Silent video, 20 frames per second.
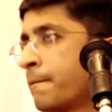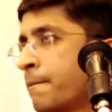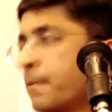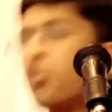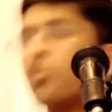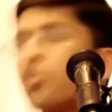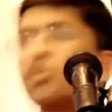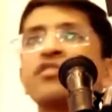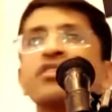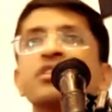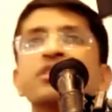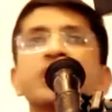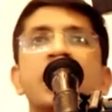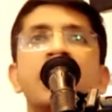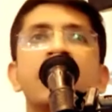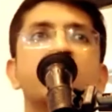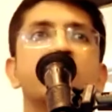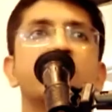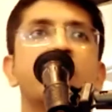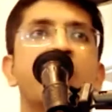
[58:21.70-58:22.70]
go to
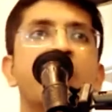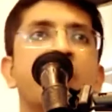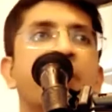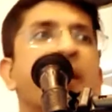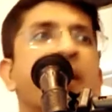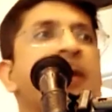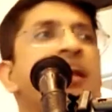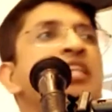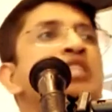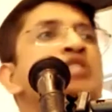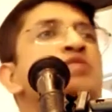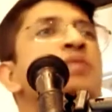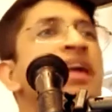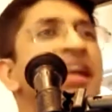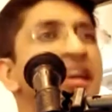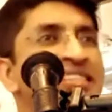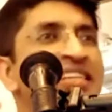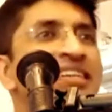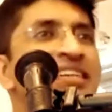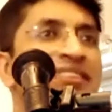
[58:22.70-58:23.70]
Vrindavan Dham, get
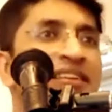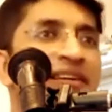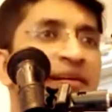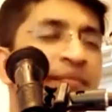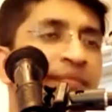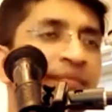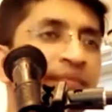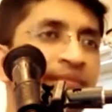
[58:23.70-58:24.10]
inspired, etc.